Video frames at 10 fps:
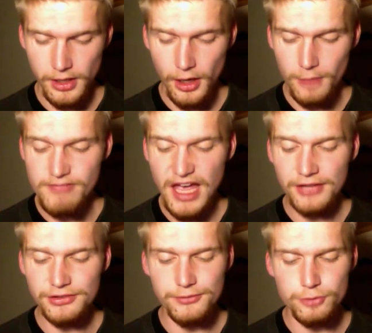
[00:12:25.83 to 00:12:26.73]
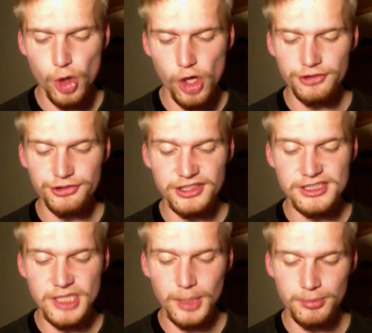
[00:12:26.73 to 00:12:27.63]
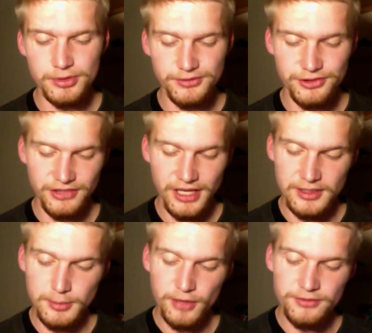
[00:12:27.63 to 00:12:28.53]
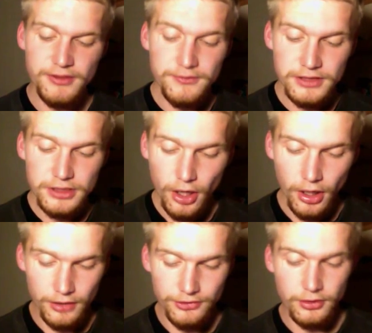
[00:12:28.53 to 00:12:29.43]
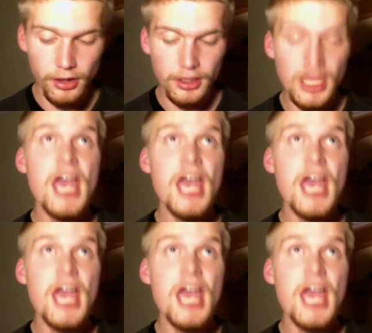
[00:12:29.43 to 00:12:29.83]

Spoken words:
A mass of rock sticking up in the sand about 50 yards long